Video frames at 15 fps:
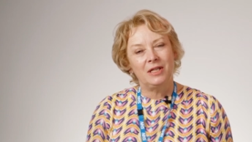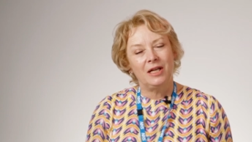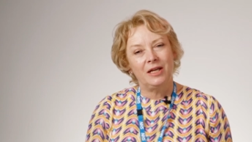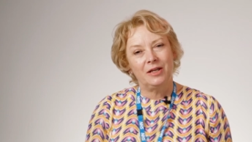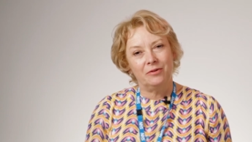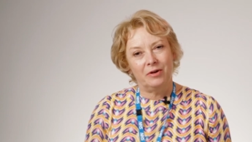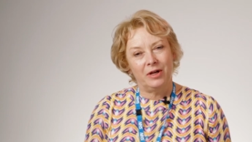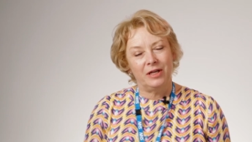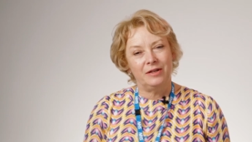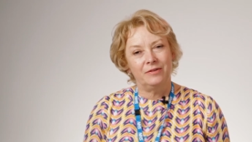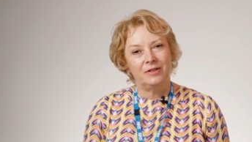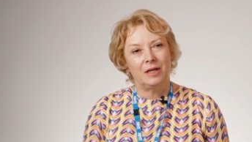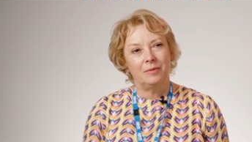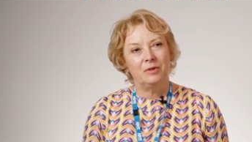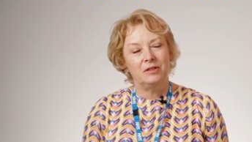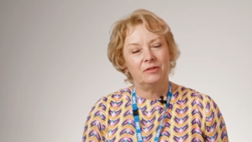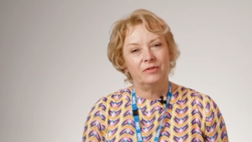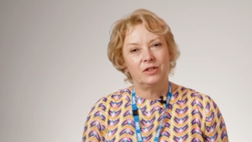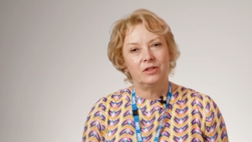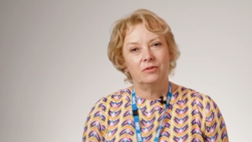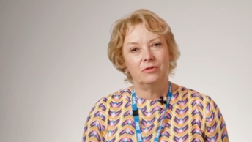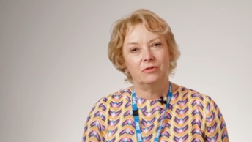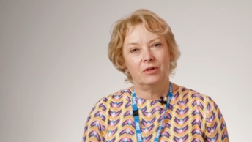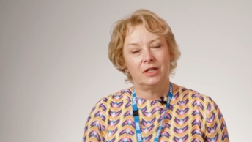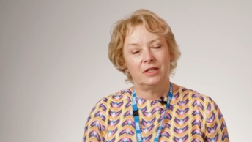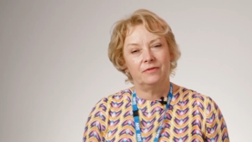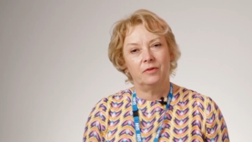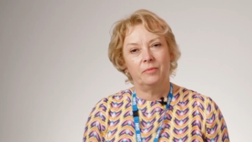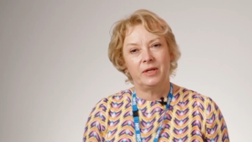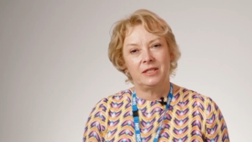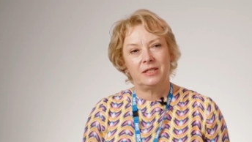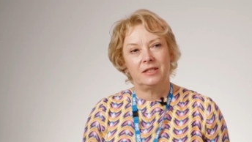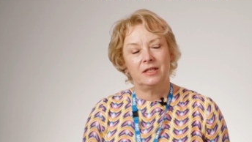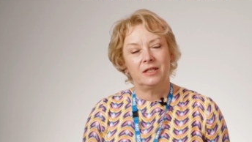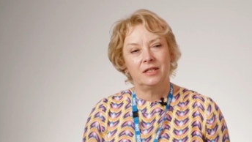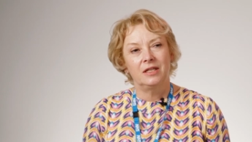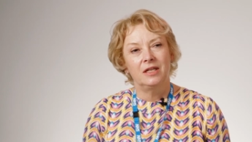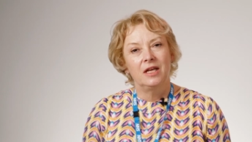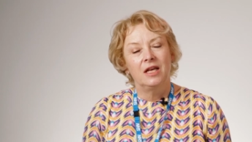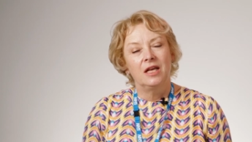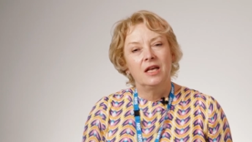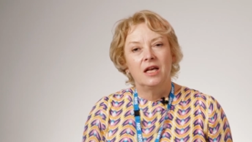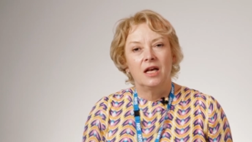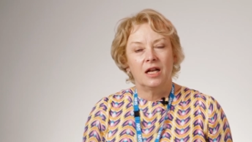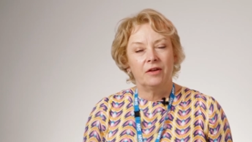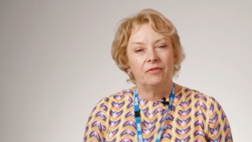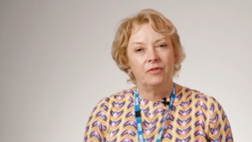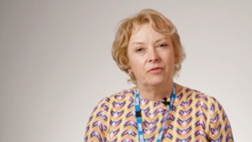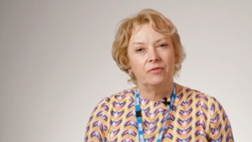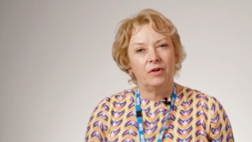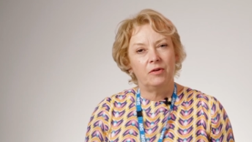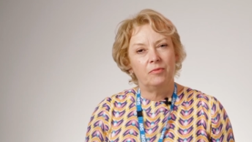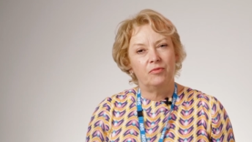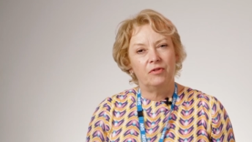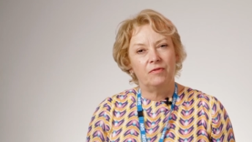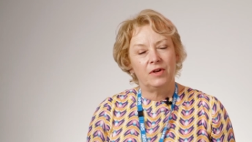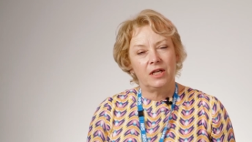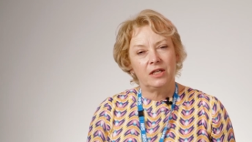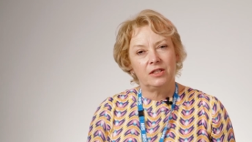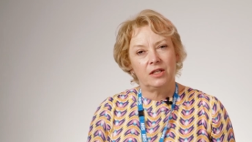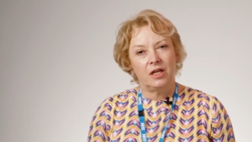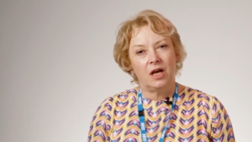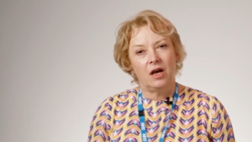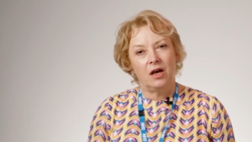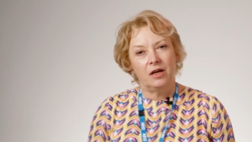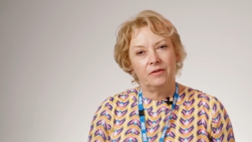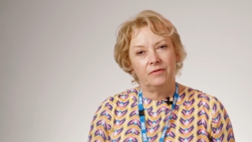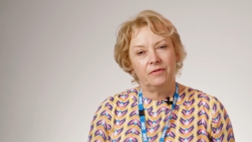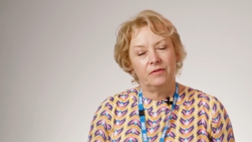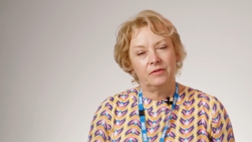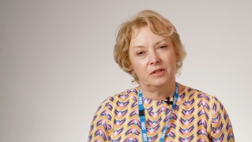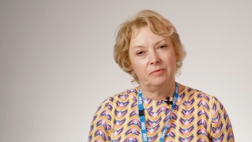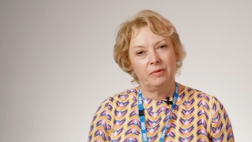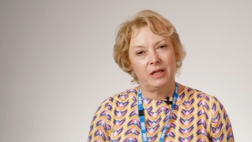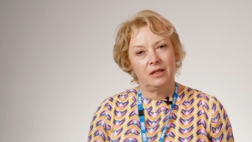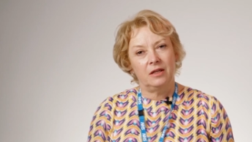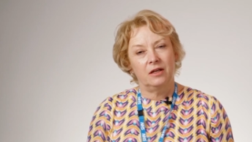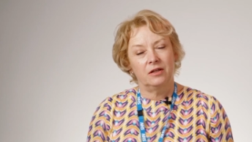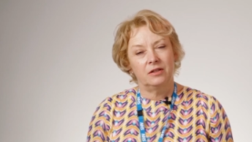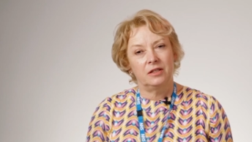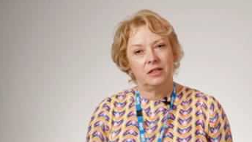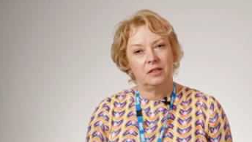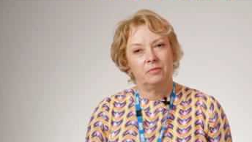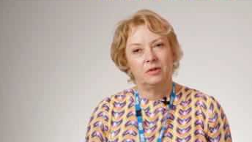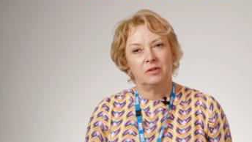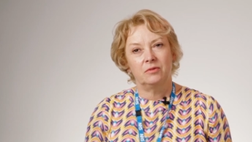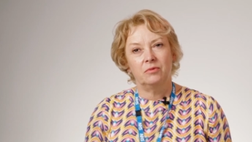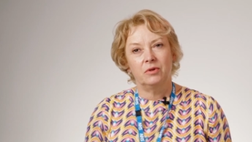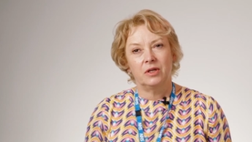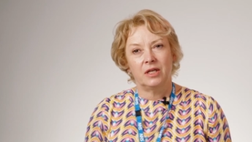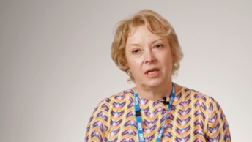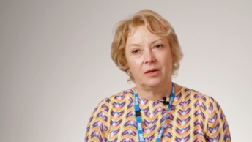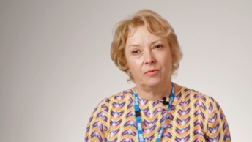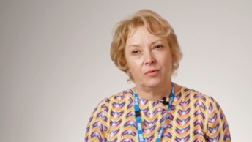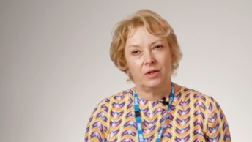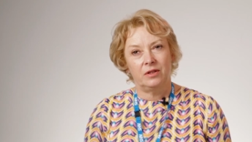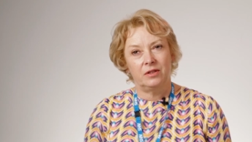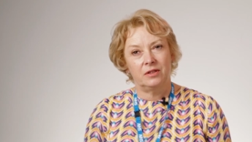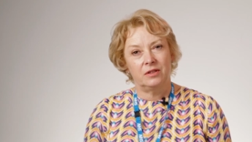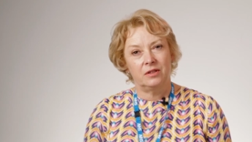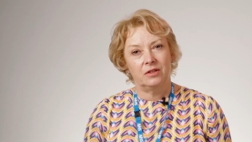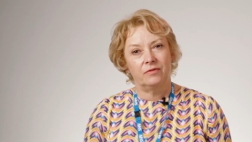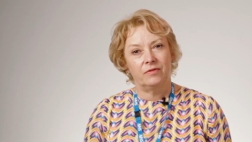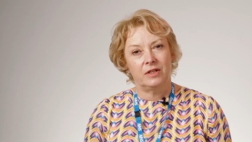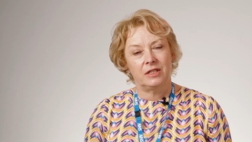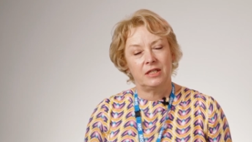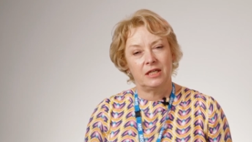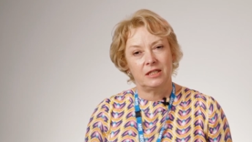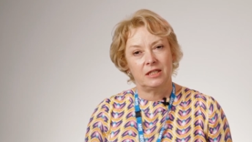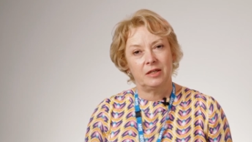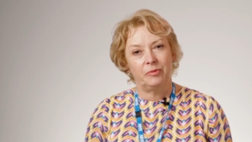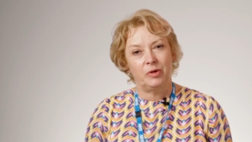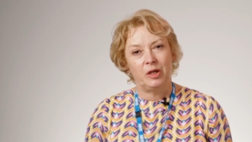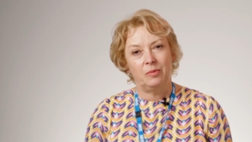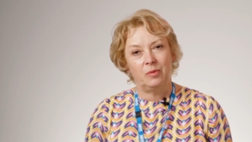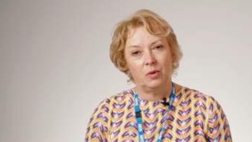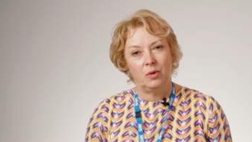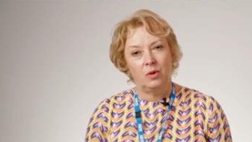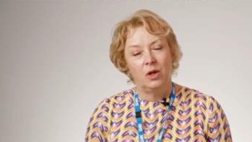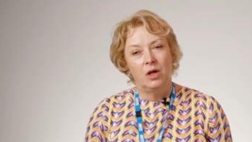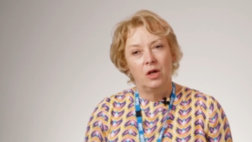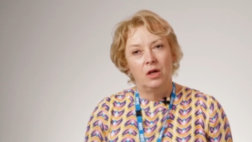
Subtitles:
Elaine Graves. I'm the Divisional Director for Medicine and I feel very privileged that I've spent the last 6 months working with such fantastic people